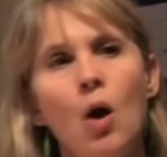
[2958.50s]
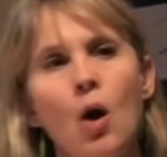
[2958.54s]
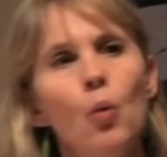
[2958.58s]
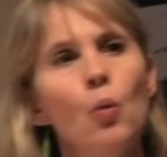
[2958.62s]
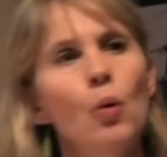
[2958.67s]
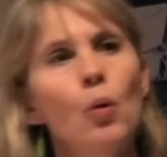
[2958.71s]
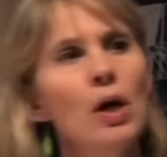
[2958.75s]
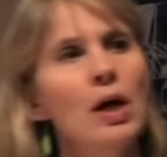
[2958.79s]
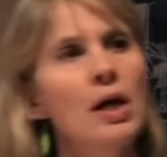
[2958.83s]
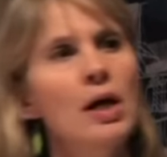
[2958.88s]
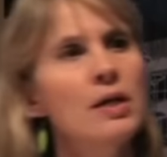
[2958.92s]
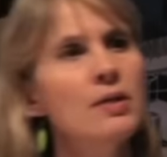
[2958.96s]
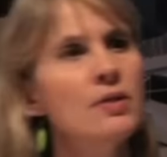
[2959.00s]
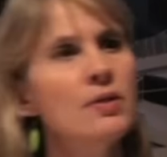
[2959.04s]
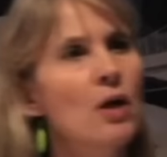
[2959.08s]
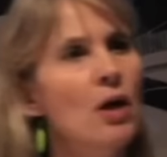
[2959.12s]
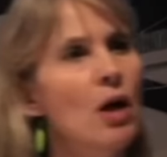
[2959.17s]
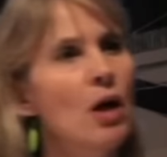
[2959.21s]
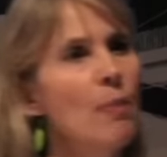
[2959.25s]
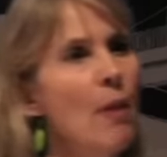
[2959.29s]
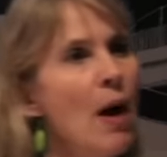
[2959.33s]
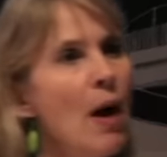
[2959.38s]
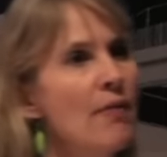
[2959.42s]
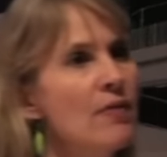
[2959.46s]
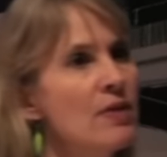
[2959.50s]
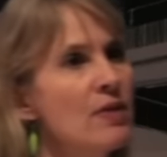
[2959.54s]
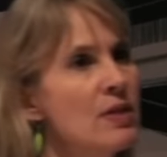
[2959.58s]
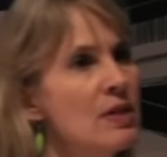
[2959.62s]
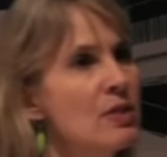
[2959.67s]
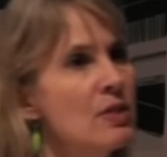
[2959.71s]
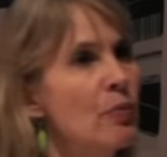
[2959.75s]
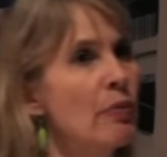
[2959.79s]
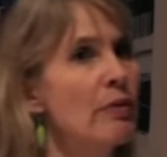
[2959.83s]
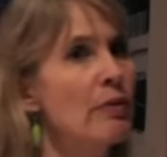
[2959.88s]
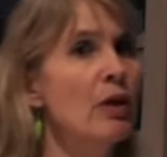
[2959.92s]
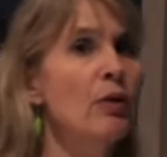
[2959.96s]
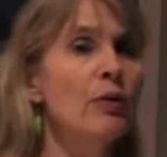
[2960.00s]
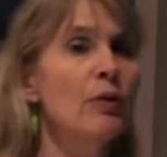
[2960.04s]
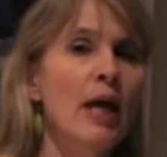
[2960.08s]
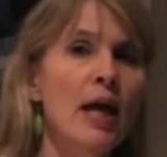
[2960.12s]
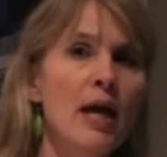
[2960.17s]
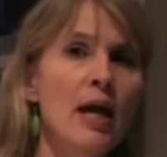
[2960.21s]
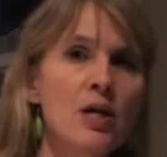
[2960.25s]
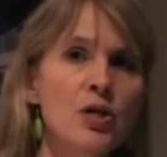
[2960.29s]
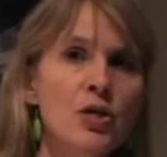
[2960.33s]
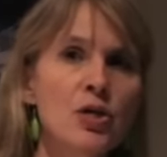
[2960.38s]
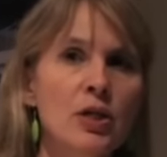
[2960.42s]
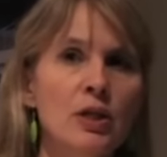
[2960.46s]
Whereas our hypothesis with
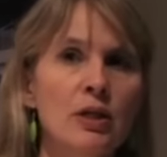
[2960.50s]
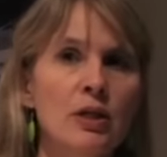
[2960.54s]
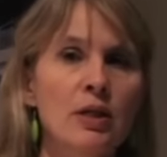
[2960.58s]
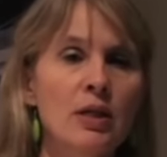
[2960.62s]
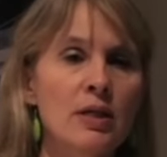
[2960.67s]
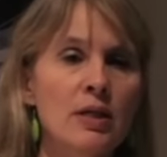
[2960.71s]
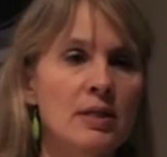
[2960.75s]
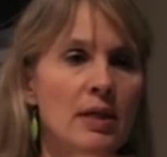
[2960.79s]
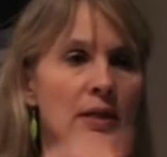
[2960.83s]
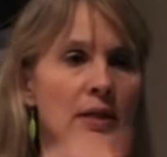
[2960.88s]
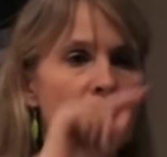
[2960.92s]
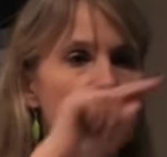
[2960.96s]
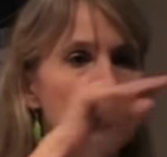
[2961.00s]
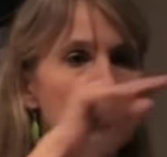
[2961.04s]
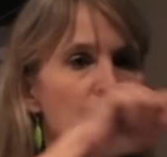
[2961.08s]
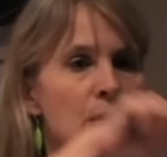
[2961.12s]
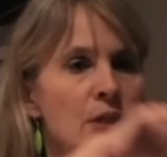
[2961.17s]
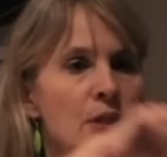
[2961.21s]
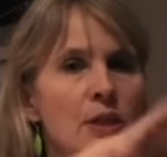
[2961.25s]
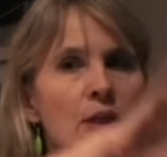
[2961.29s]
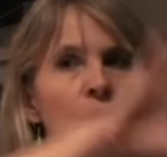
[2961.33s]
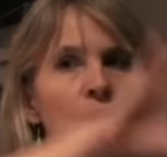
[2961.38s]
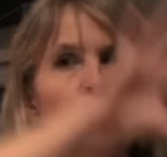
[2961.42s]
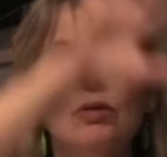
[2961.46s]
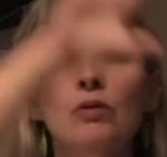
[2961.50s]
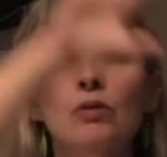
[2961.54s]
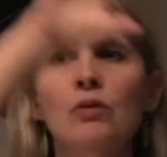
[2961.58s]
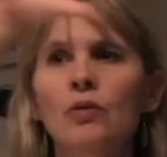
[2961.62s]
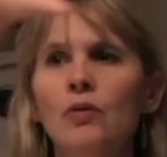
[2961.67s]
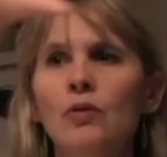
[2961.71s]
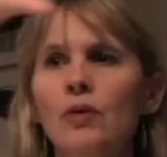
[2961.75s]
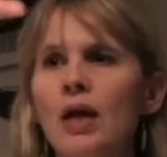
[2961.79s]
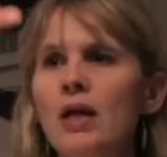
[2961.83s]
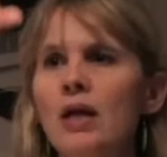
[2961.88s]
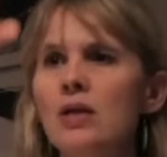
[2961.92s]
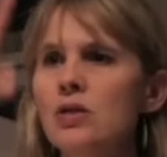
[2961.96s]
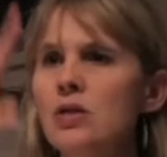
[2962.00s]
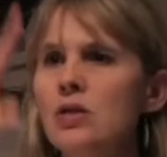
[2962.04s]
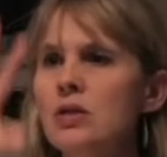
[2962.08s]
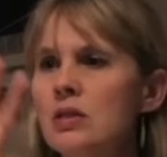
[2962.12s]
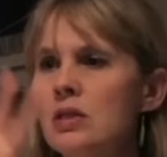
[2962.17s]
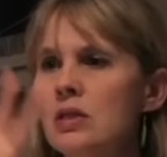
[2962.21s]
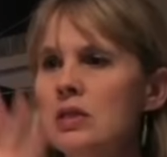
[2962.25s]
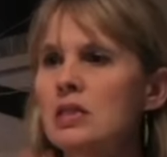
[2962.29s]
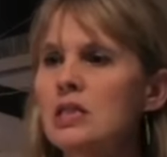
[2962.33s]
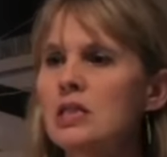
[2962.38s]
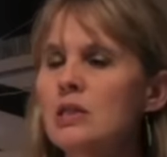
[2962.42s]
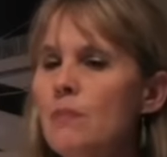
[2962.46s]
location is that these particular
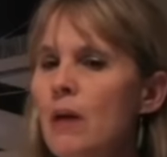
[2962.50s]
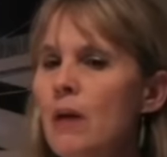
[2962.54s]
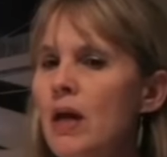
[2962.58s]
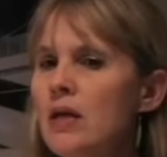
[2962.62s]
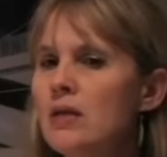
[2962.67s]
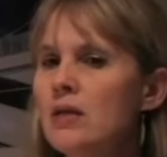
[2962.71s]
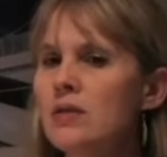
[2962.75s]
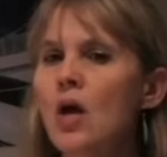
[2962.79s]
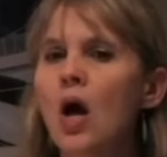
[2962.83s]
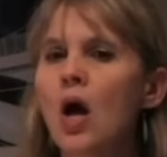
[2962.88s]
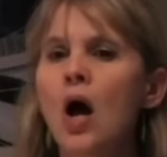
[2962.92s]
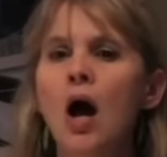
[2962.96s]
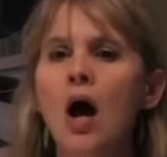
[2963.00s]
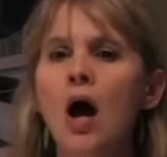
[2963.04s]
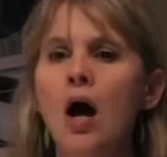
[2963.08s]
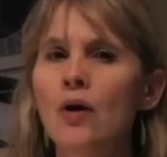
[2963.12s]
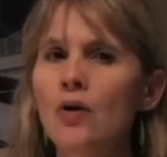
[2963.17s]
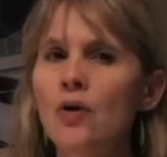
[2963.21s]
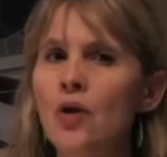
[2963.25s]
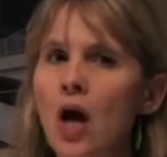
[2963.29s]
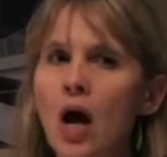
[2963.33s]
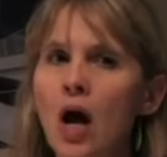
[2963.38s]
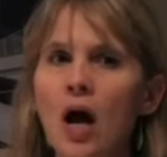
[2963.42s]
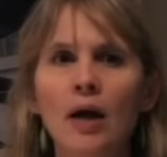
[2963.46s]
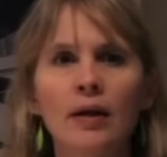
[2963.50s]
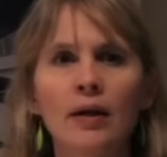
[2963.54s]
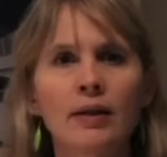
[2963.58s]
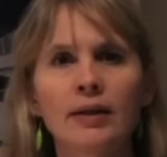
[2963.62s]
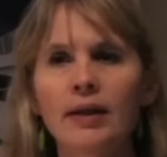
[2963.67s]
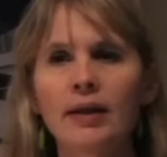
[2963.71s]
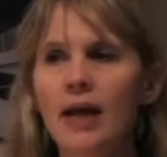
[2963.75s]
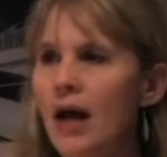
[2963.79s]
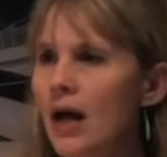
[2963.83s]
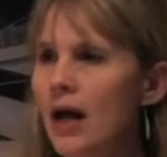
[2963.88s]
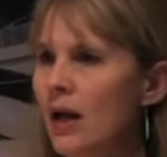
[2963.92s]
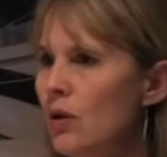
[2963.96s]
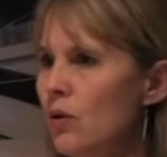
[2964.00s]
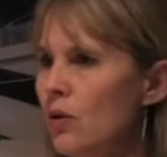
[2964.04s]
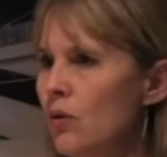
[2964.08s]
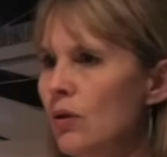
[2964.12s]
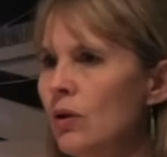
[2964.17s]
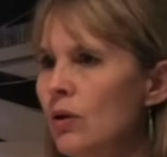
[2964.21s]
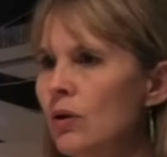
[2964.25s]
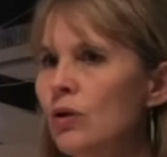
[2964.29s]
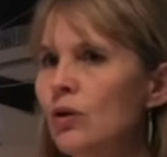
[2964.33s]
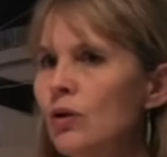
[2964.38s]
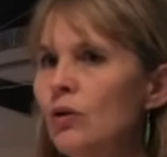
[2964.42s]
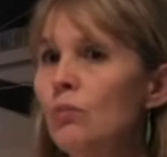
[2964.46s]
locations in space are not
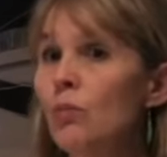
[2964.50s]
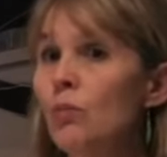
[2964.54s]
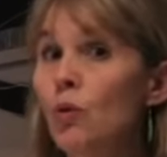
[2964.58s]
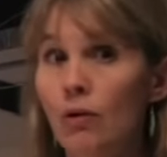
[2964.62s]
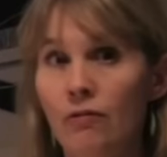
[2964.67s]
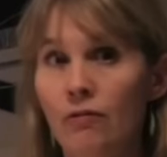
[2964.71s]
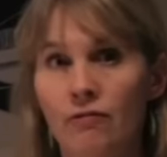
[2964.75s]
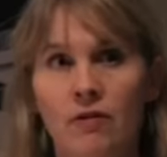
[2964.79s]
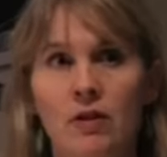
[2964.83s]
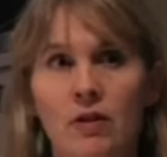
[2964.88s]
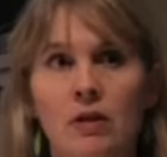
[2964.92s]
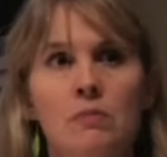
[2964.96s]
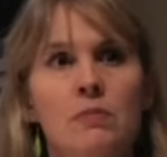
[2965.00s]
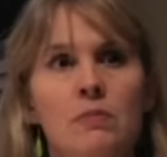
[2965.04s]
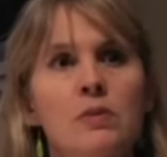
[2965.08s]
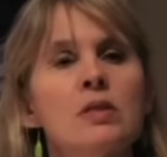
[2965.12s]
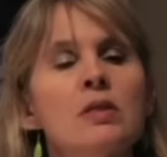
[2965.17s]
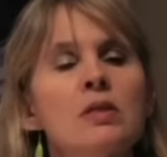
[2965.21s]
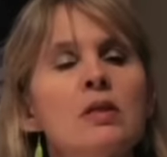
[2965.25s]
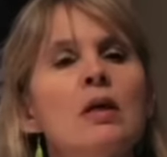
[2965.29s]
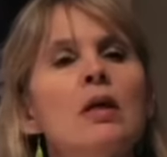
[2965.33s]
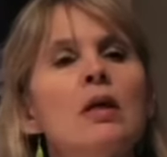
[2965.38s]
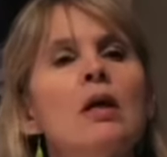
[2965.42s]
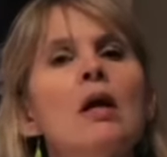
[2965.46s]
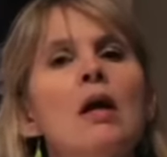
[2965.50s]
categorical morphemes.